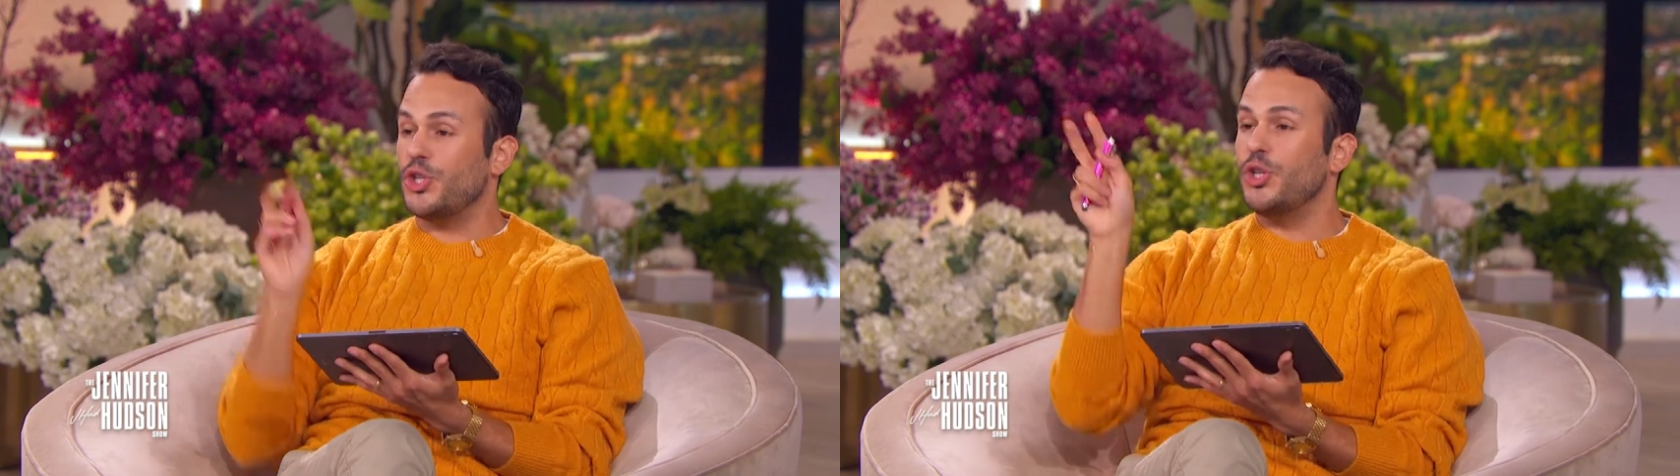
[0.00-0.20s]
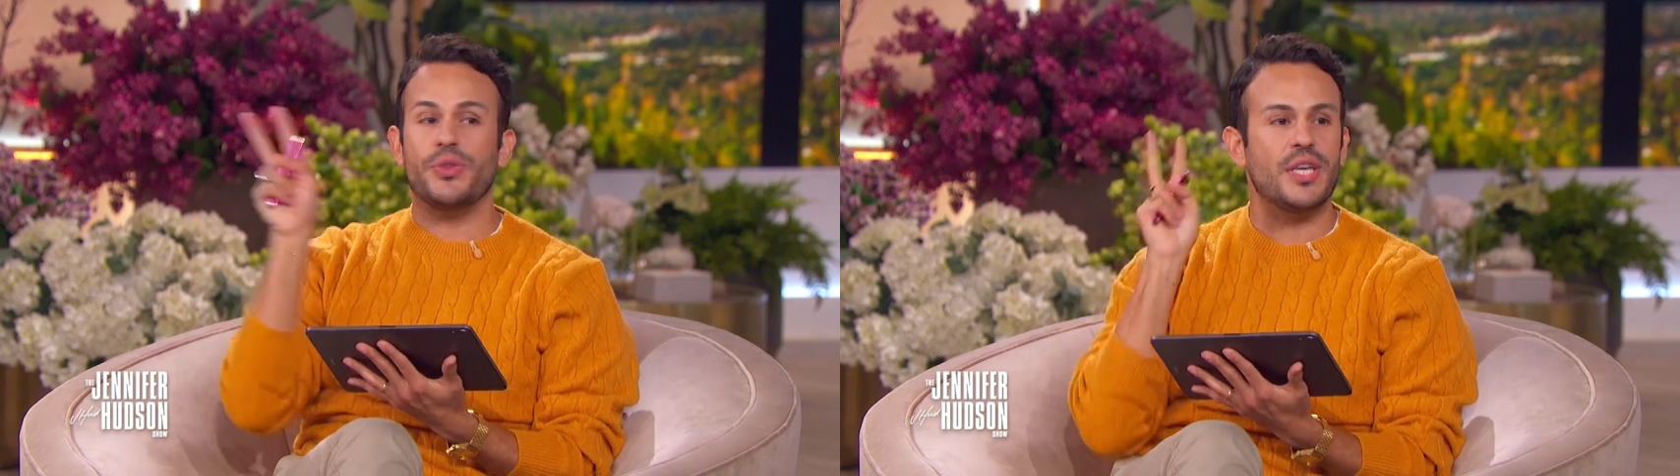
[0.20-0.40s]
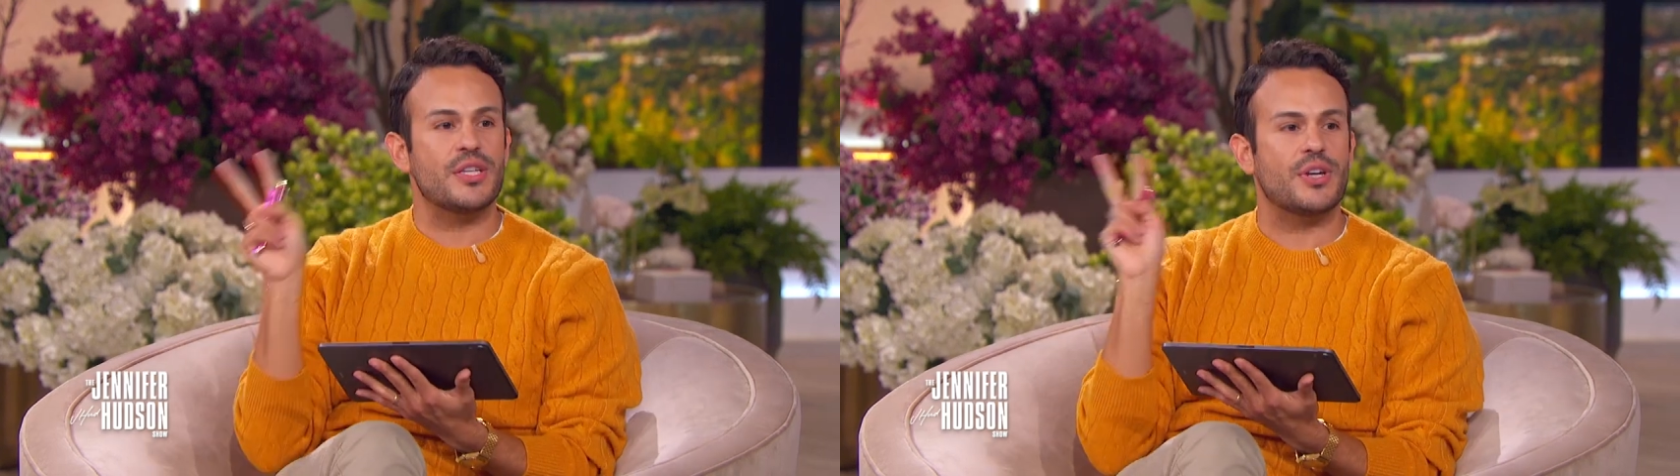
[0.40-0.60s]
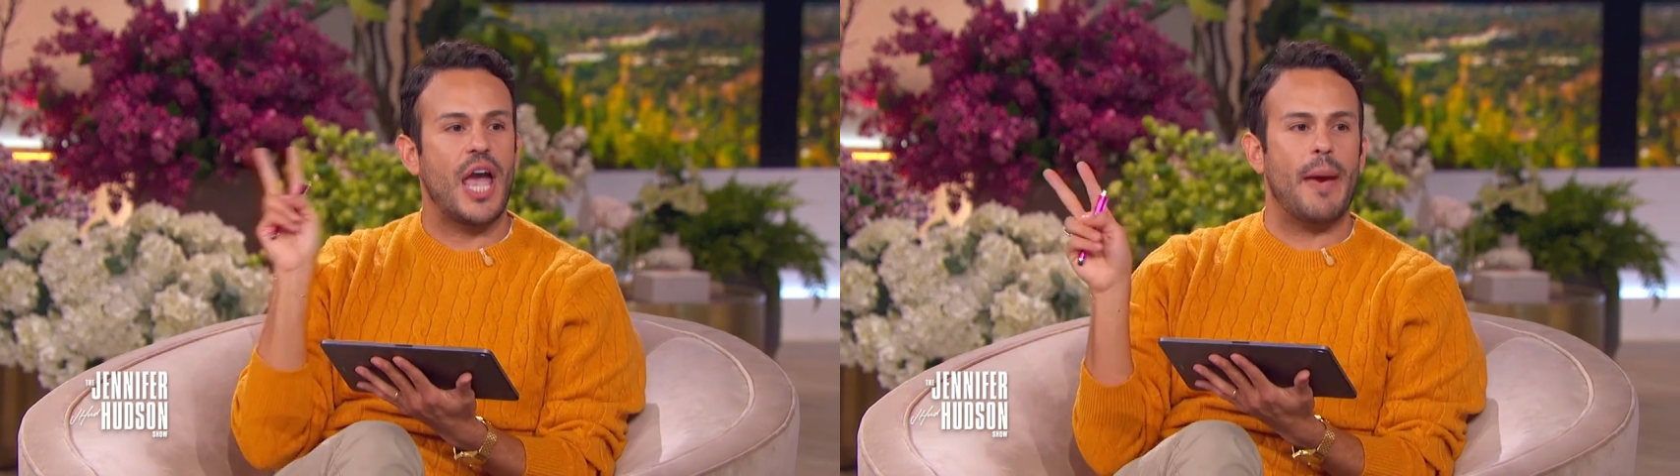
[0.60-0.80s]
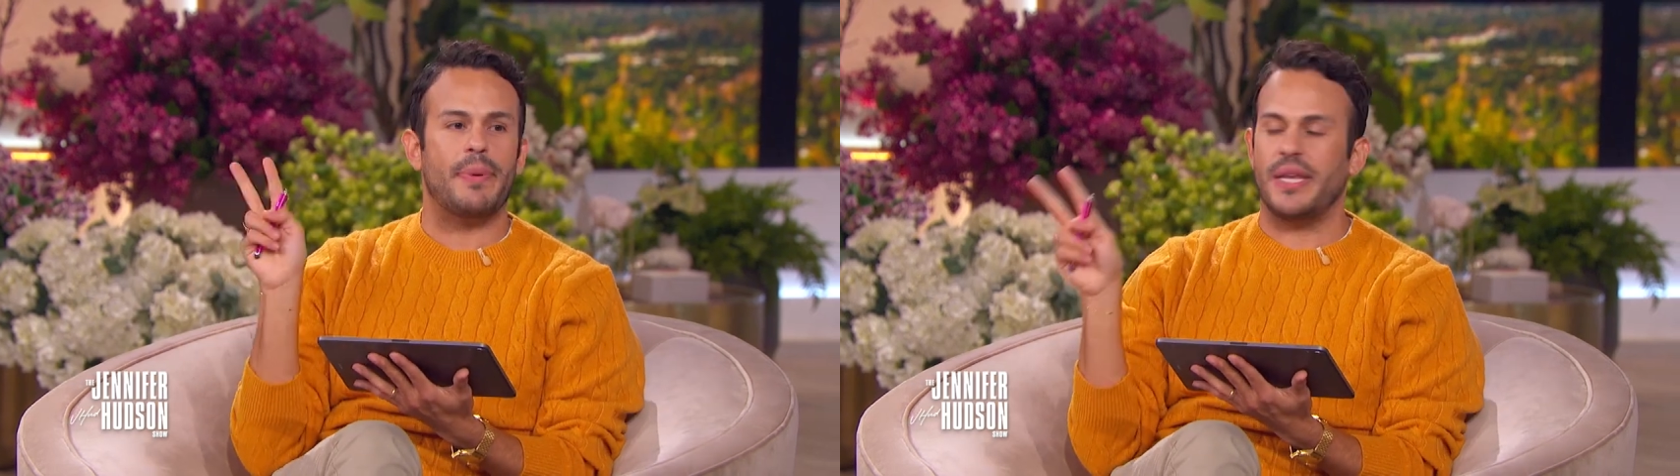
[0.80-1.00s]
Two things are
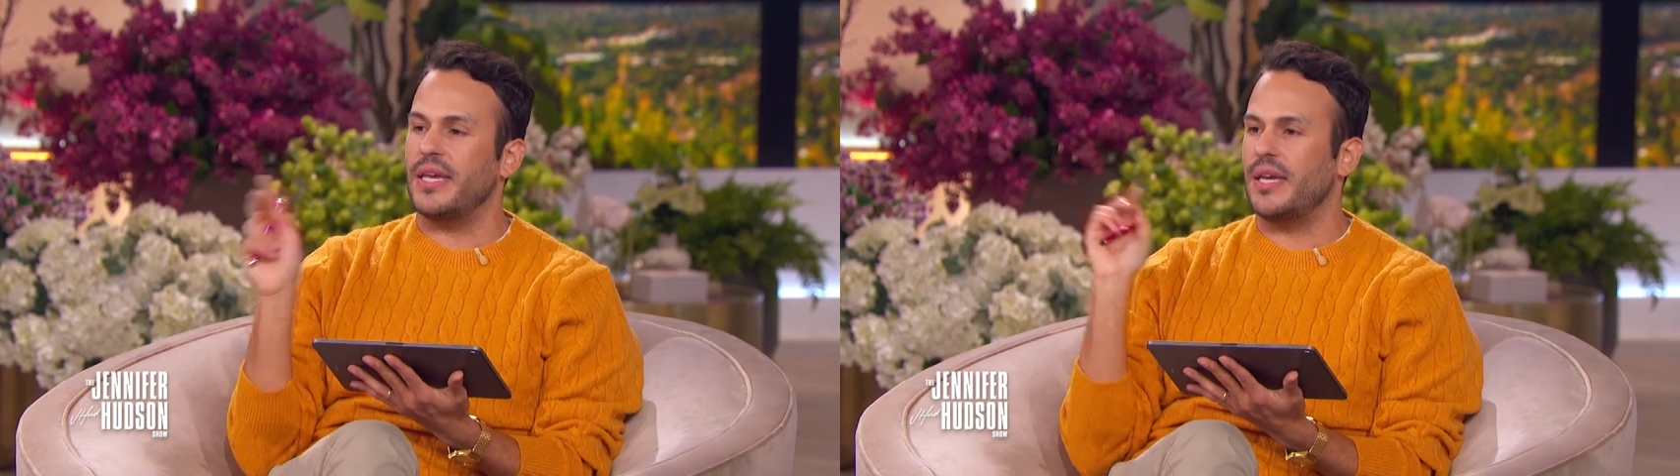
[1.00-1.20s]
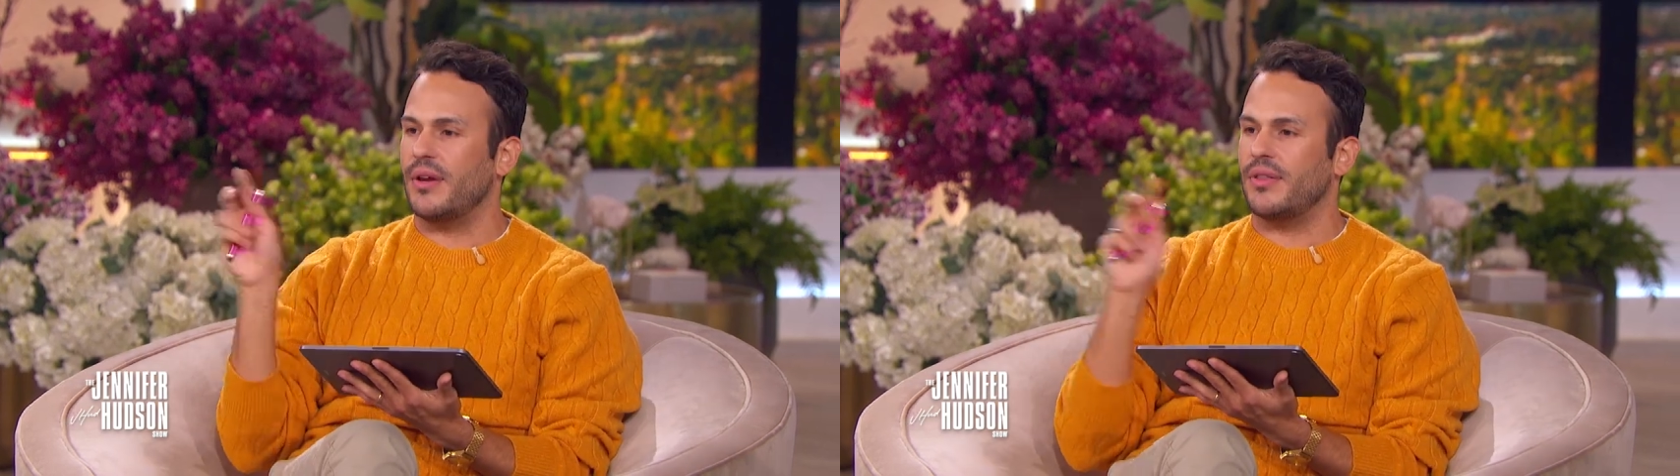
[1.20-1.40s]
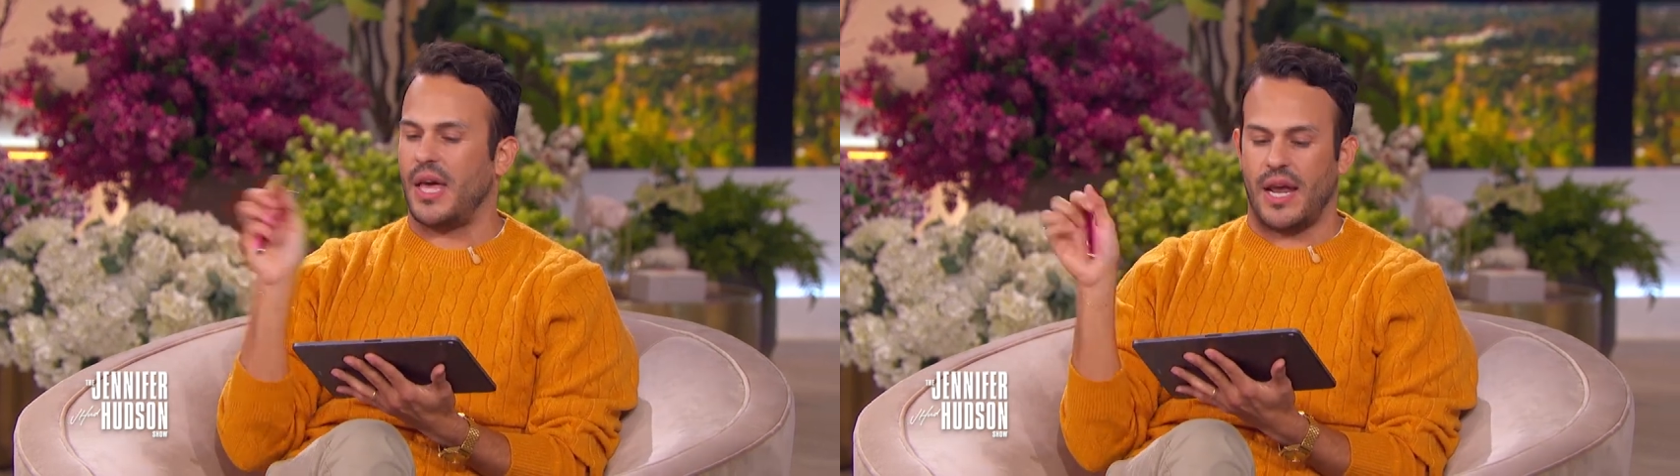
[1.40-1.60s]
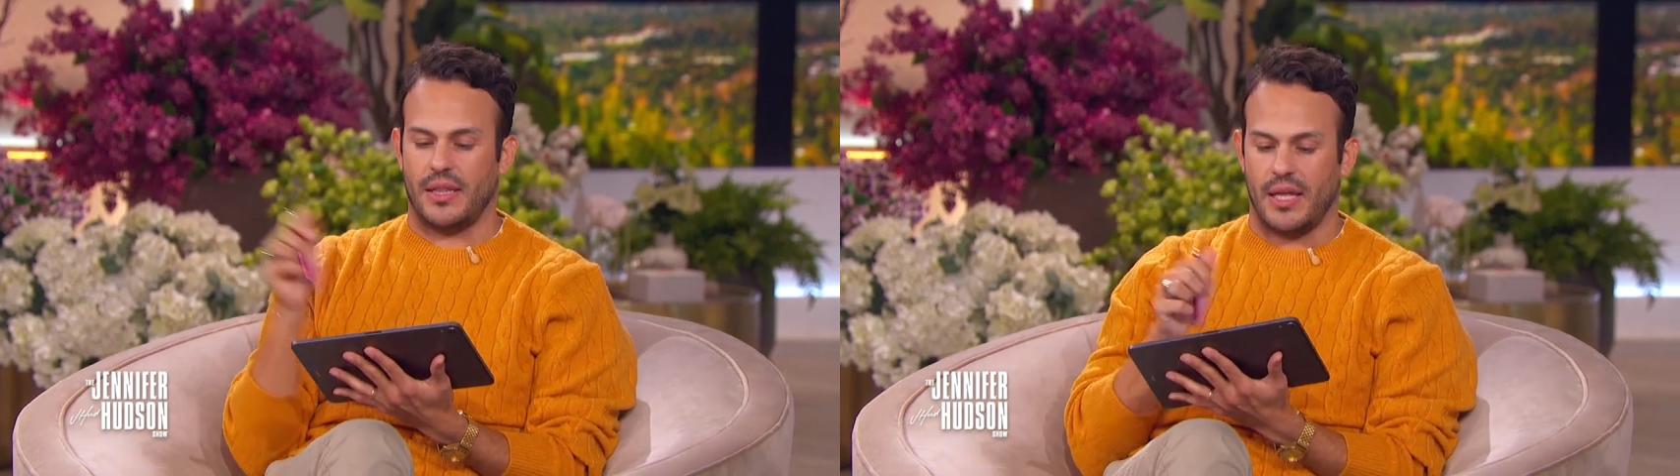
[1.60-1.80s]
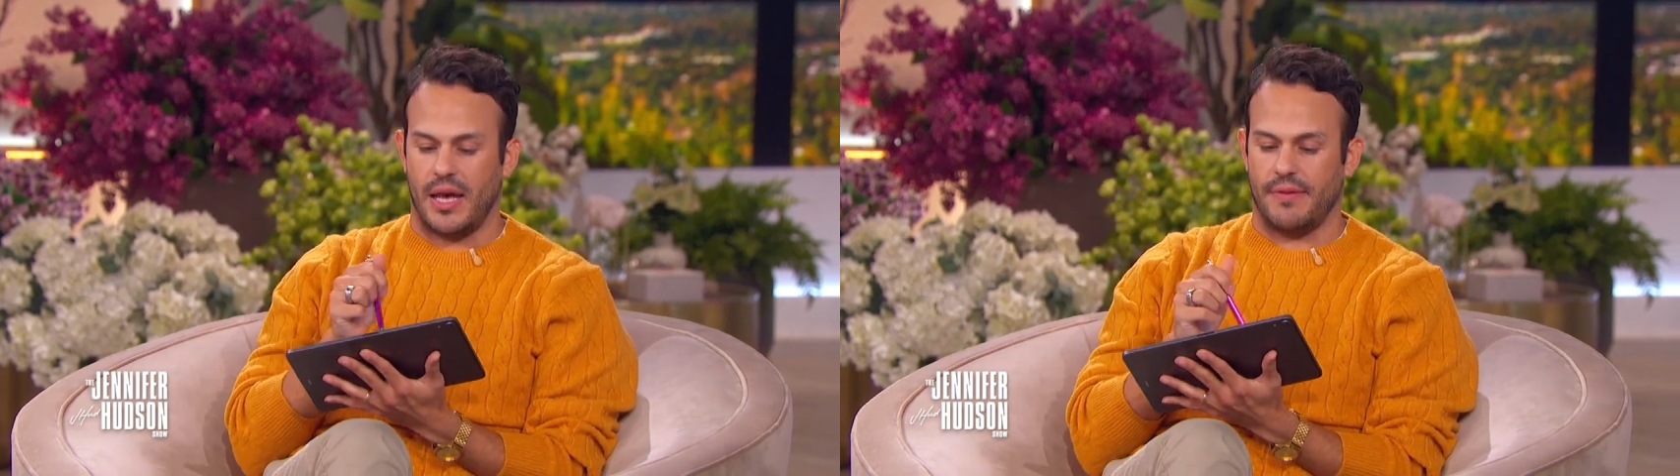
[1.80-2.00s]
happening here that I
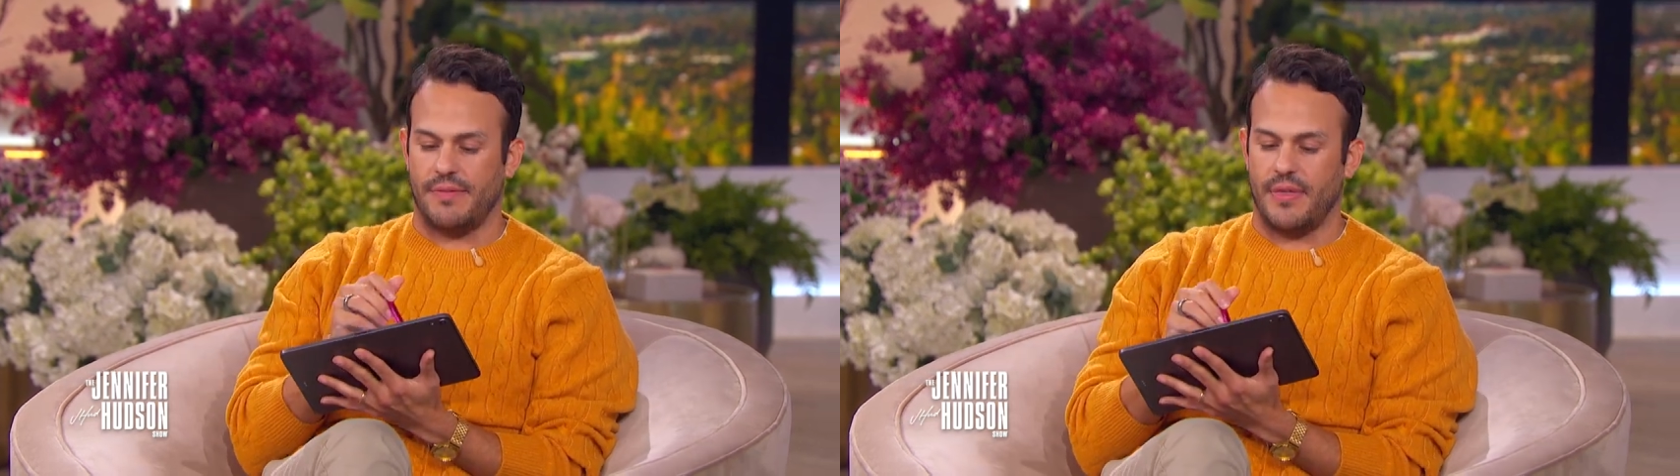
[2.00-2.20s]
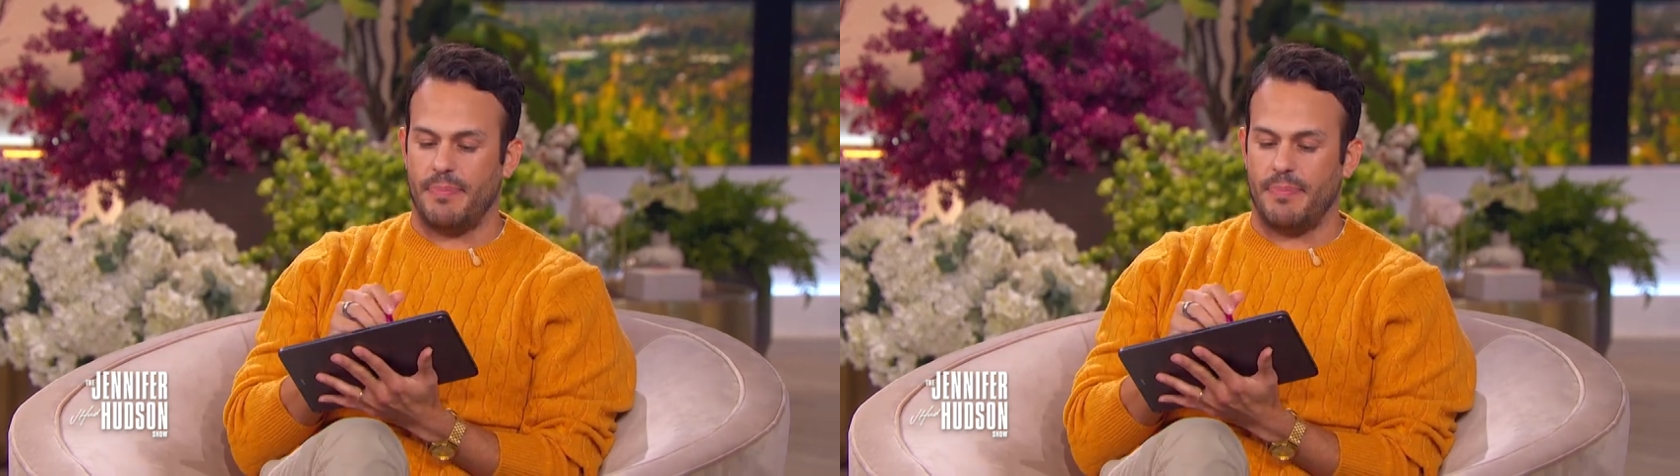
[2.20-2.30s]
love the